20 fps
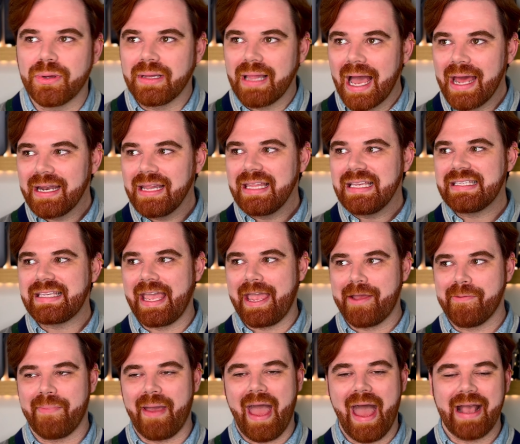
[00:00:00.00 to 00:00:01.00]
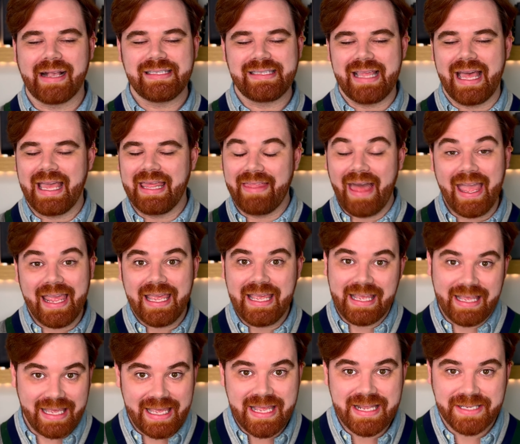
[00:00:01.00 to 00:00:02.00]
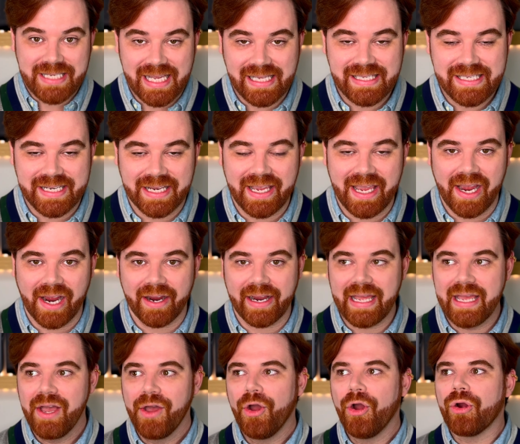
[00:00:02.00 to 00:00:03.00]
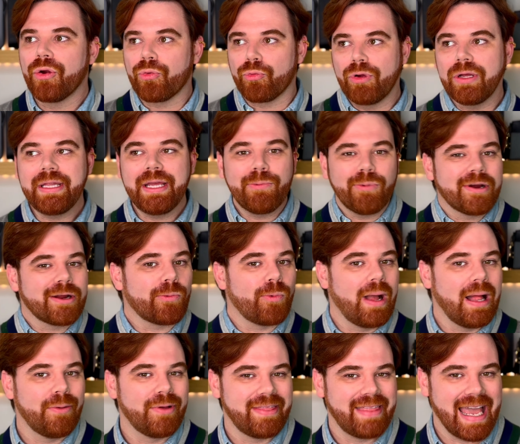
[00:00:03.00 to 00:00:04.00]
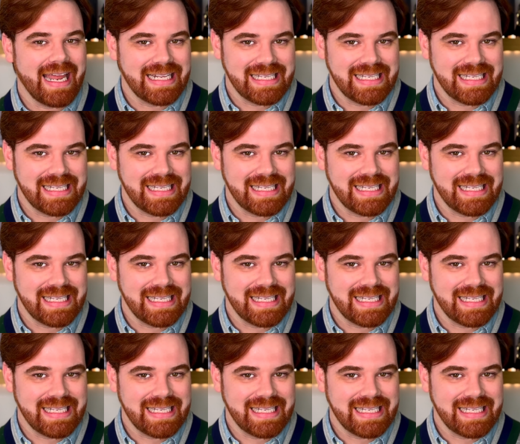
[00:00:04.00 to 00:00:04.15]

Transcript: a lot of these handbags that, that he, he tends to carry really work well with that